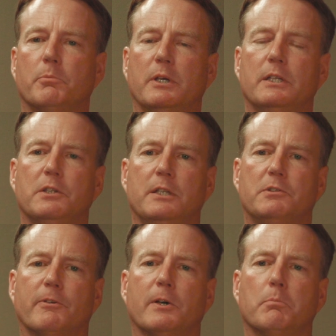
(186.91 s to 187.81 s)
but it's
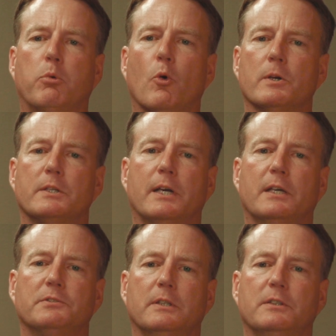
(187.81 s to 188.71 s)
very important to
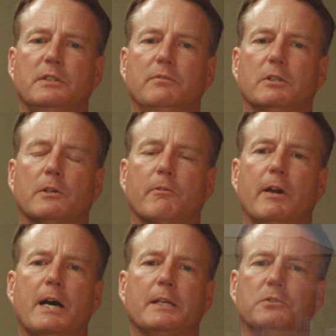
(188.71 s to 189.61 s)
us, and it's even in our value